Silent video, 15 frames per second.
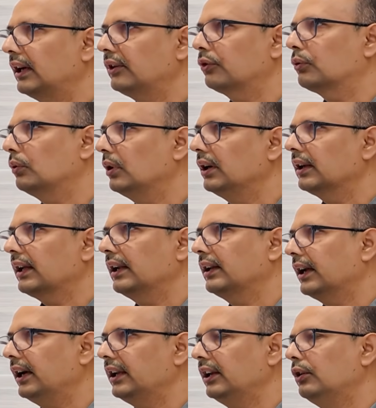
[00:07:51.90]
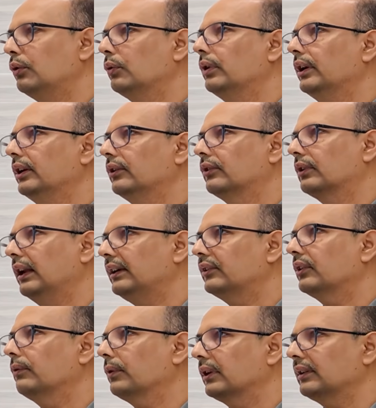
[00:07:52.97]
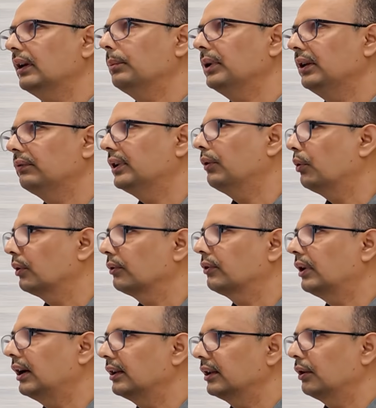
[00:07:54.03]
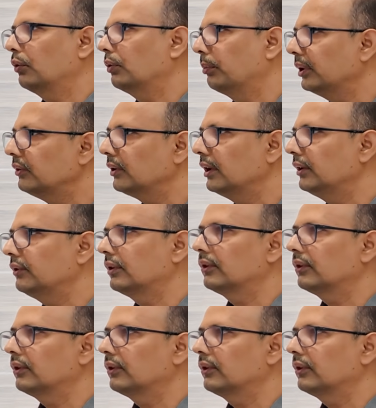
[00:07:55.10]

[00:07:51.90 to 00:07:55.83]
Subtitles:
that student can get into is, let's say for example, if they want to start their own business,